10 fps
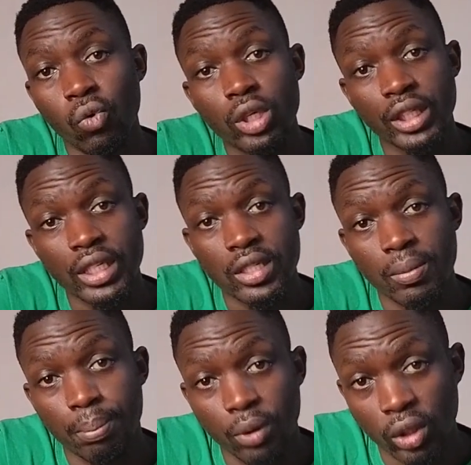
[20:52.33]
what is
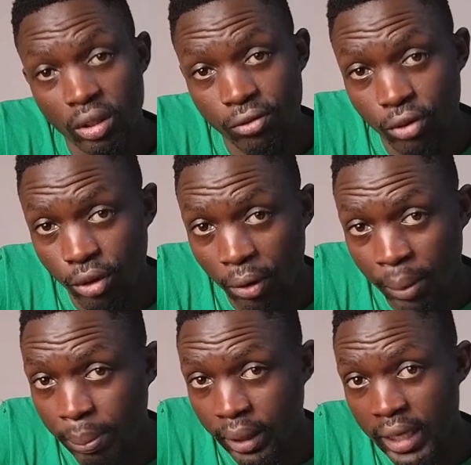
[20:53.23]
important for
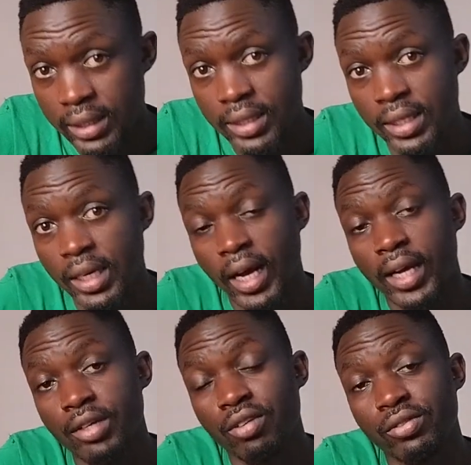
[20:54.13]
our plants,
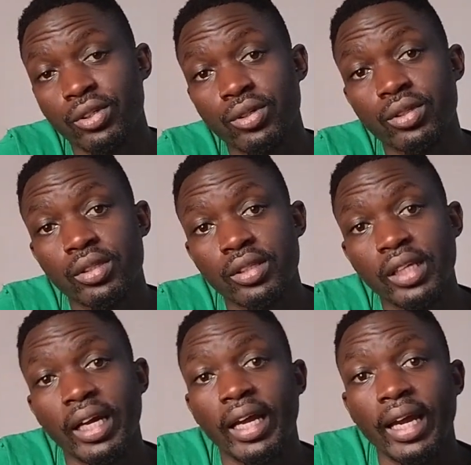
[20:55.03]
and you have known
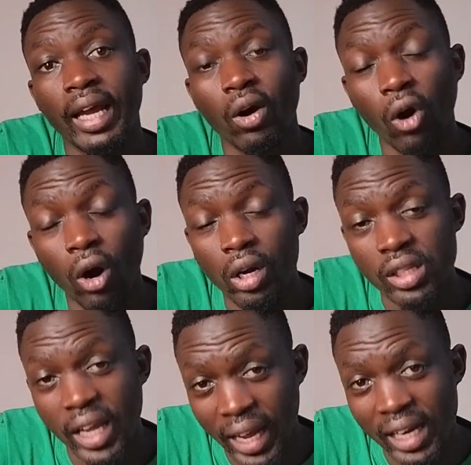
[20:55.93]
all
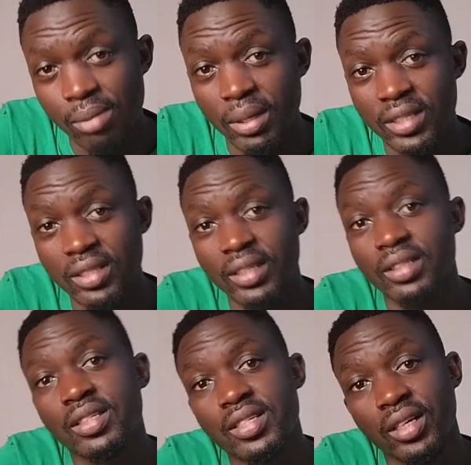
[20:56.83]
the elements
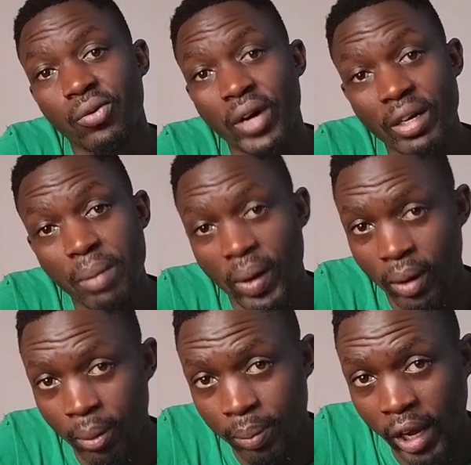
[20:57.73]
that is required by
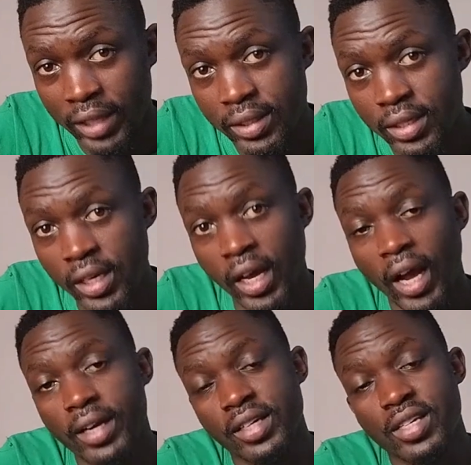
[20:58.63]
our plants.
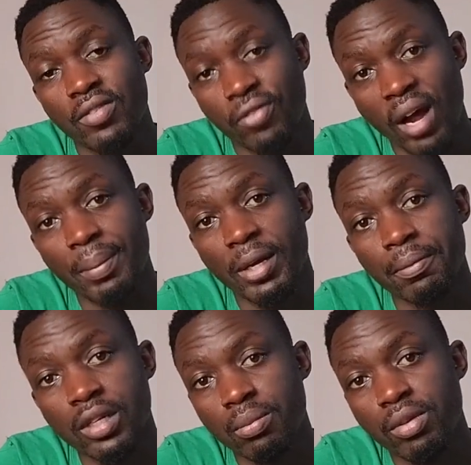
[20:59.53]
And as a farmer,
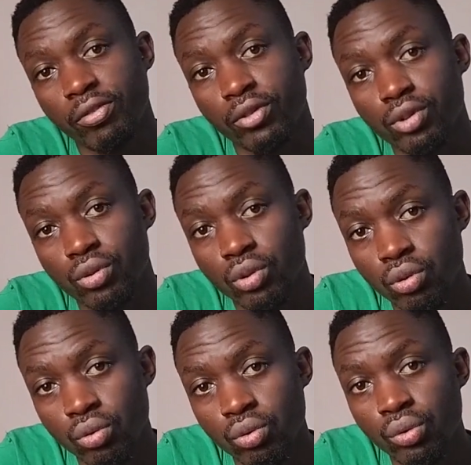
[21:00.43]
before you
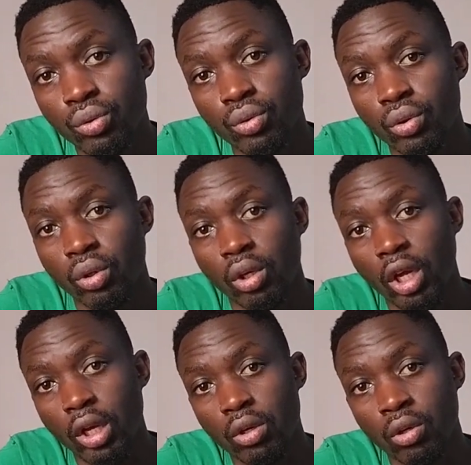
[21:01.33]
do
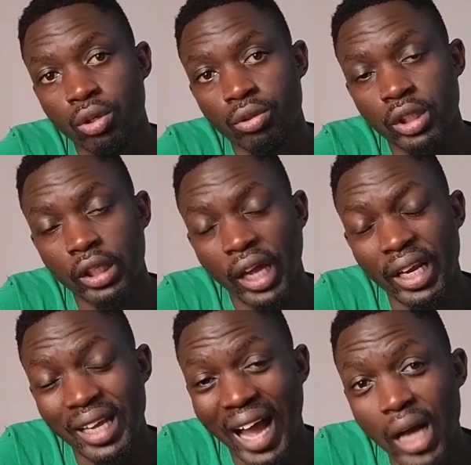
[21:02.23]
or you take
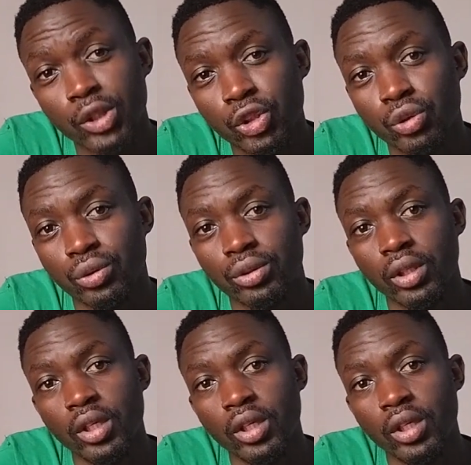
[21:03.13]
any action